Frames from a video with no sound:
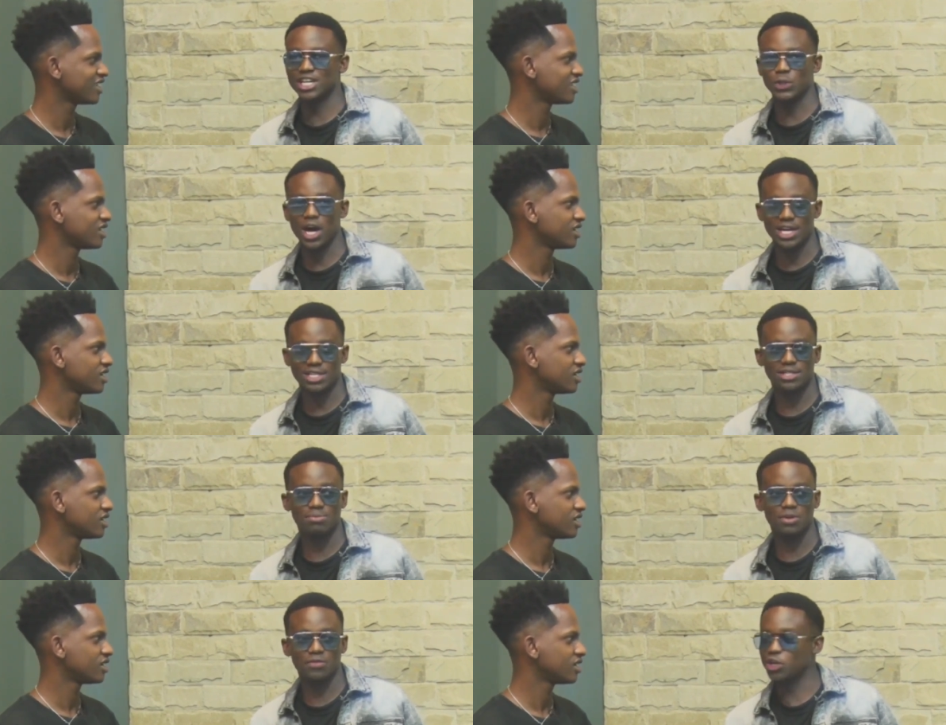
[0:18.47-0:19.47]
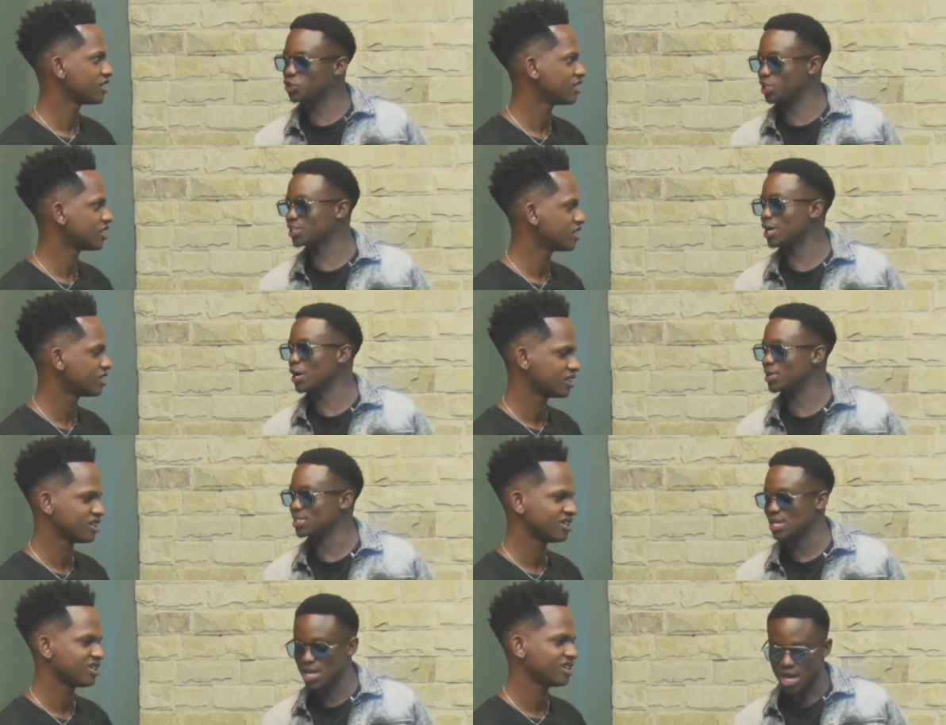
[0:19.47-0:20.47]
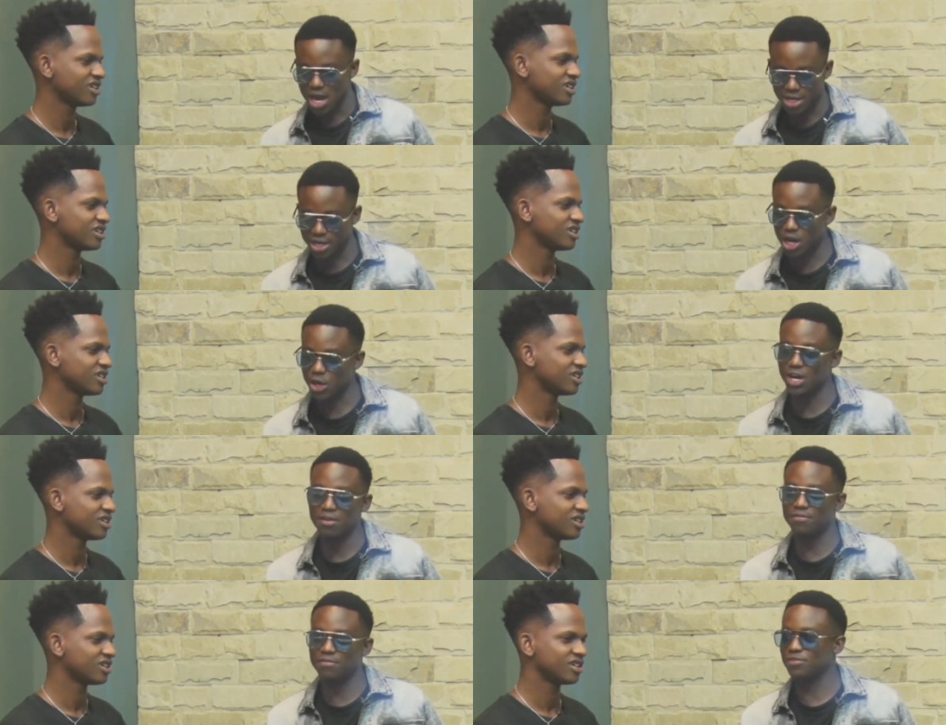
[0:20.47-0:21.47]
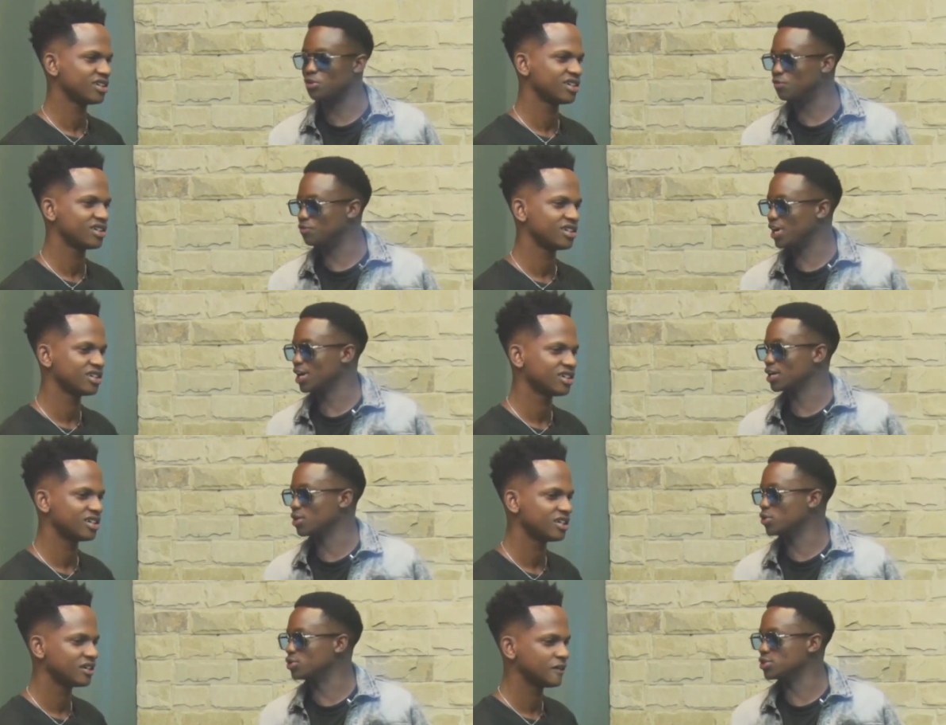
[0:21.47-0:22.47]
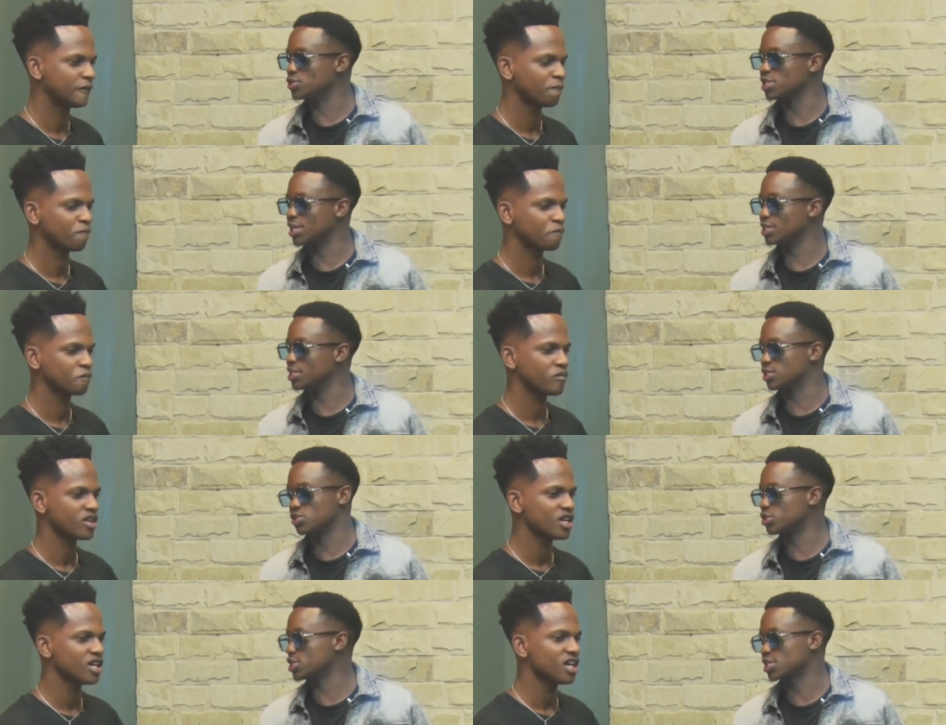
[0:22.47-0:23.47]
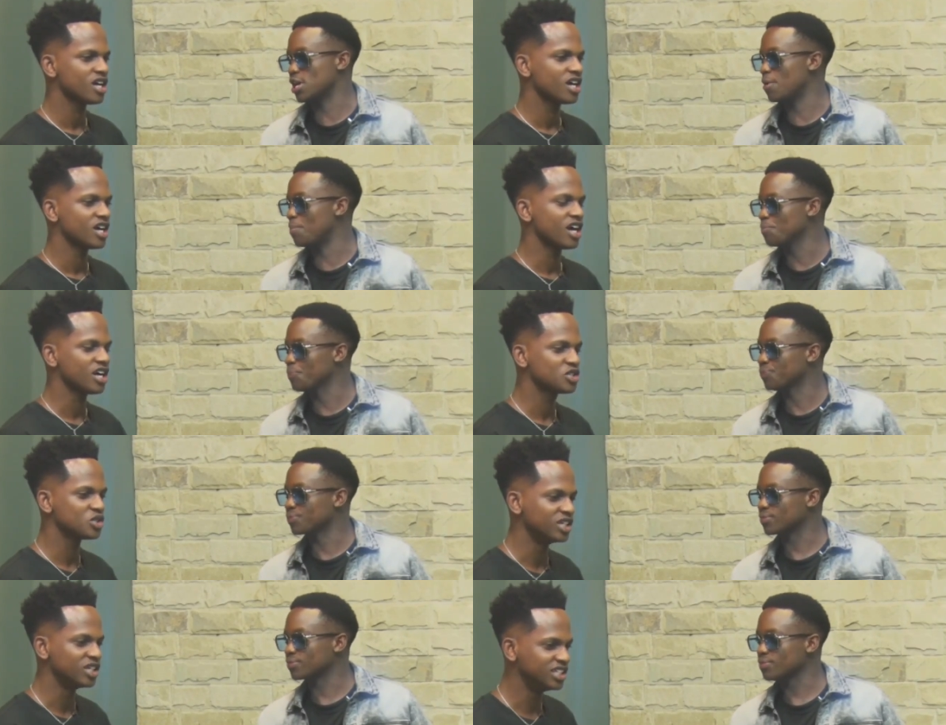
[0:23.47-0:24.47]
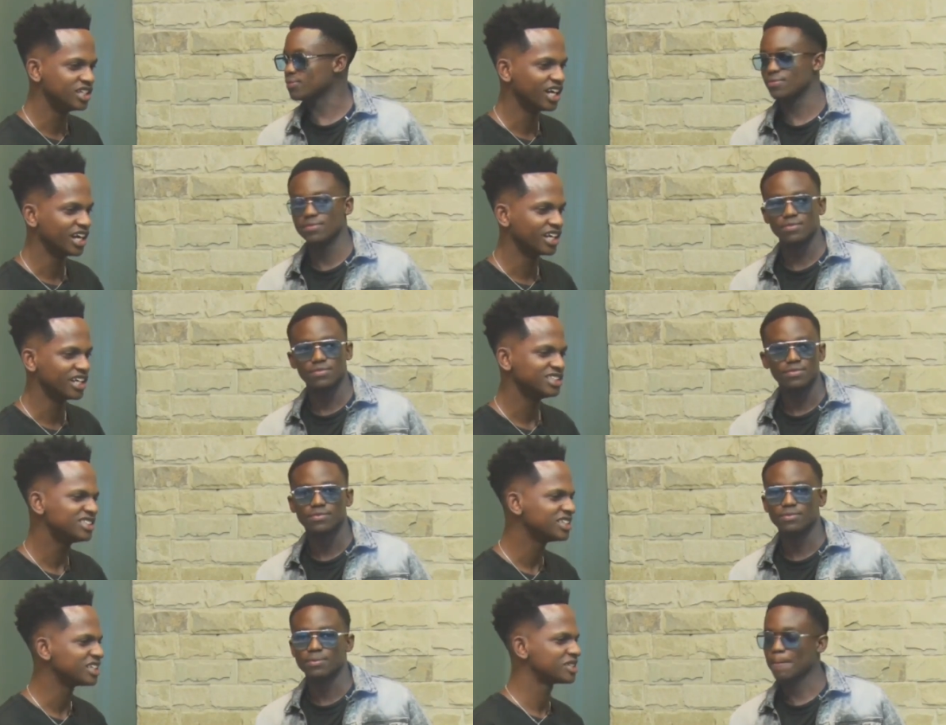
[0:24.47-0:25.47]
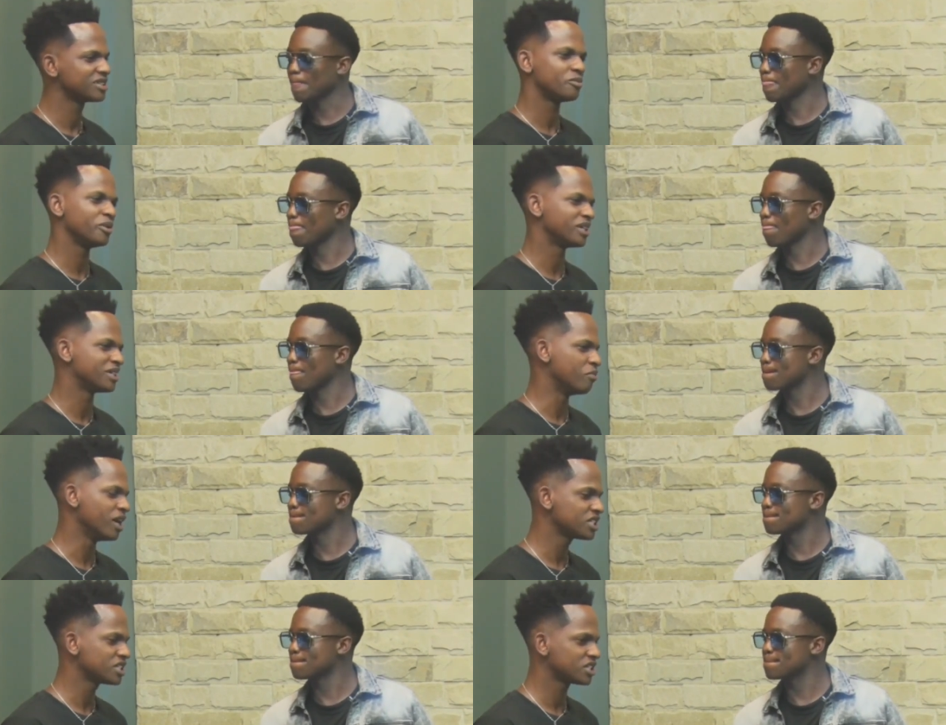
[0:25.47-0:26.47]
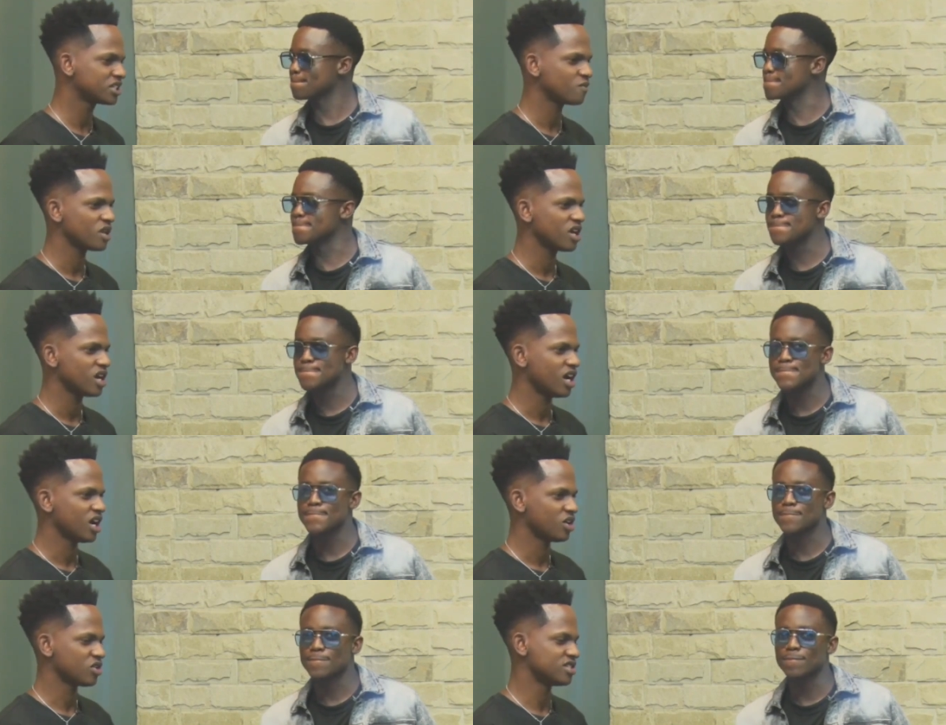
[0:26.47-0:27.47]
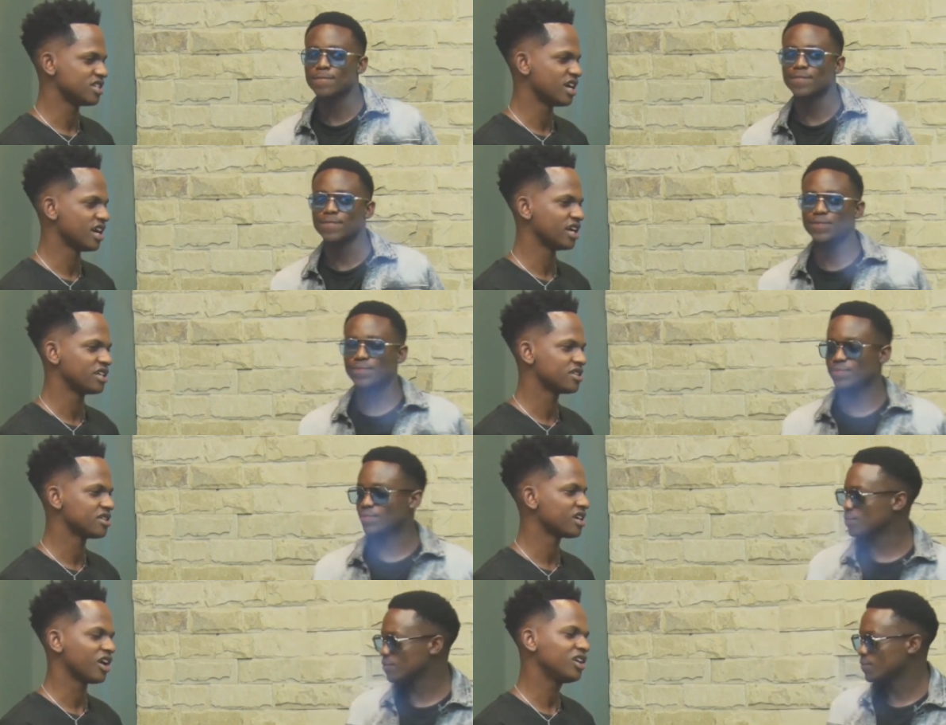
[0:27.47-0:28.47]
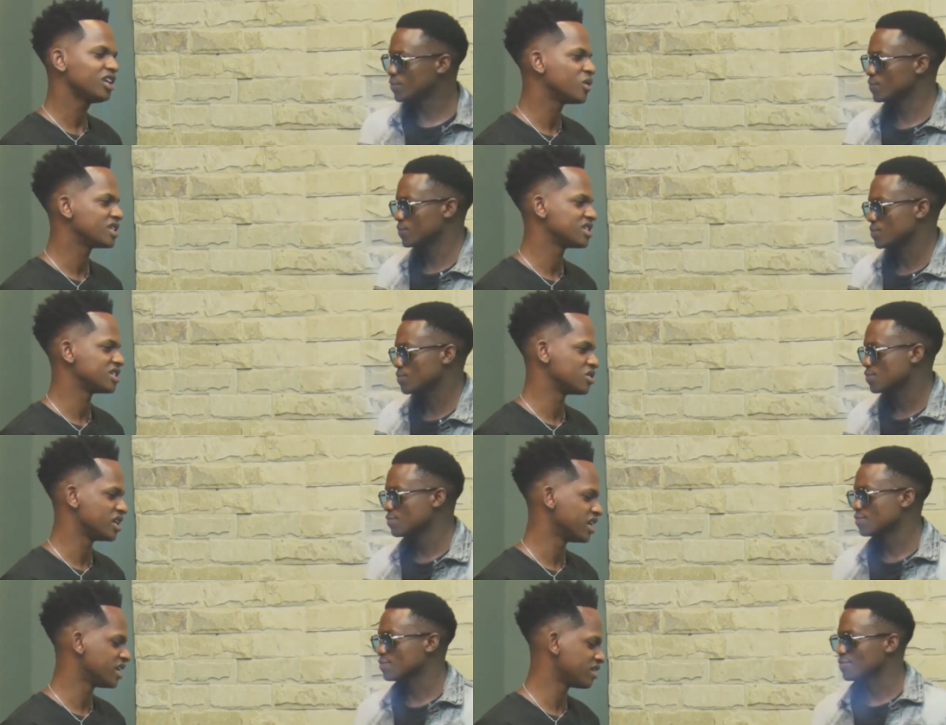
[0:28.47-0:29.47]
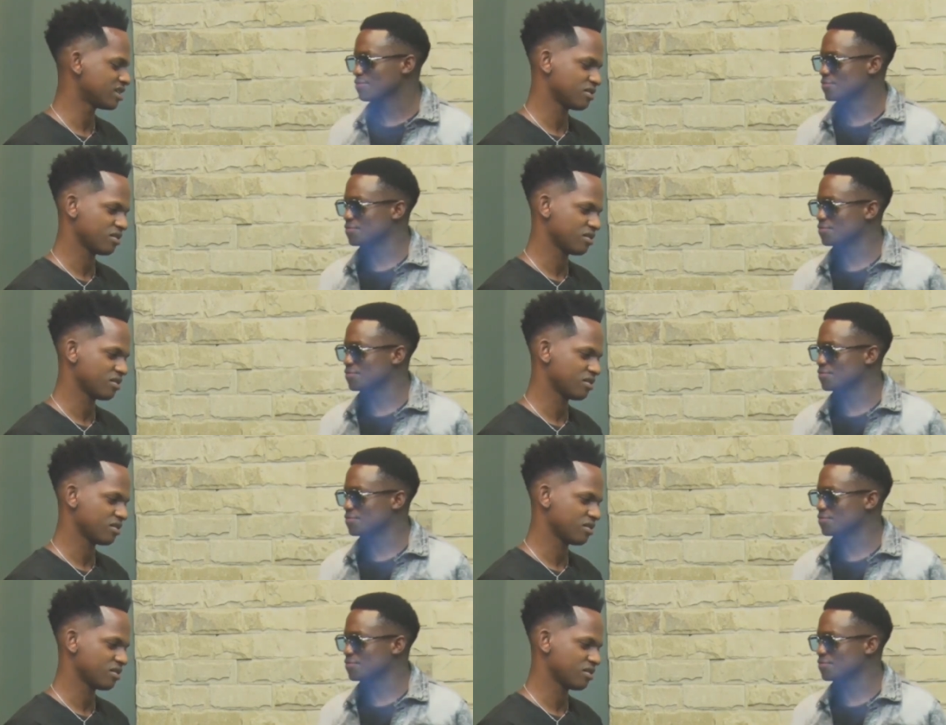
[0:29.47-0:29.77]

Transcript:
Speaker 1: that you had before you joined campus? And now you have you've uh, gone to see that this not a scam.
Speaker 2: Actually, I didn't expect much because mm-hmm. mm -hmm. I think I only wanted to gain